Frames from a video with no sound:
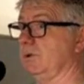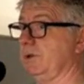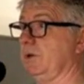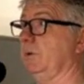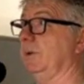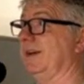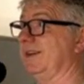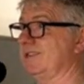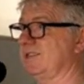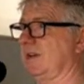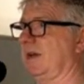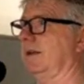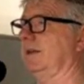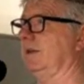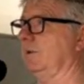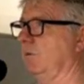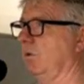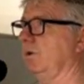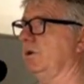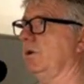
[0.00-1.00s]
you
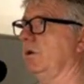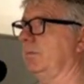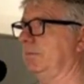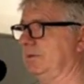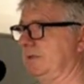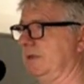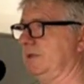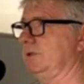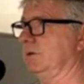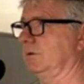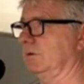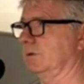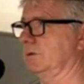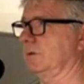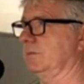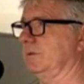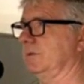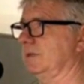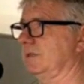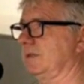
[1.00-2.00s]
exactly what your potential
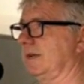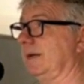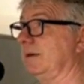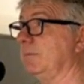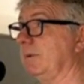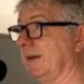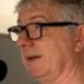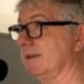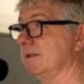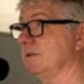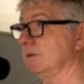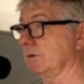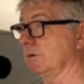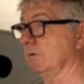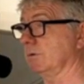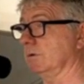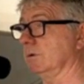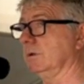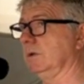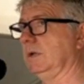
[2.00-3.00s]
customers are typing into
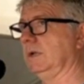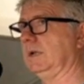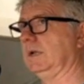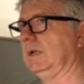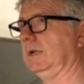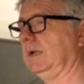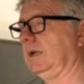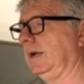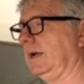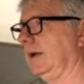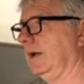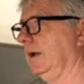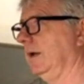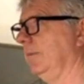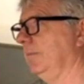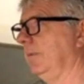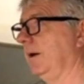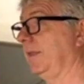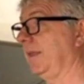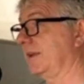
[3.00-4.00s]
Google.
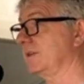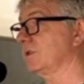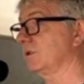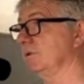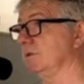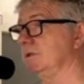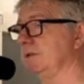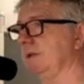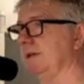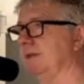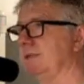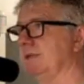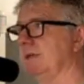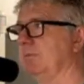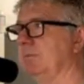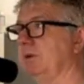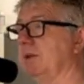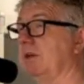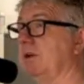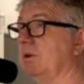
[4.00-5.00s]
And that's good data, but it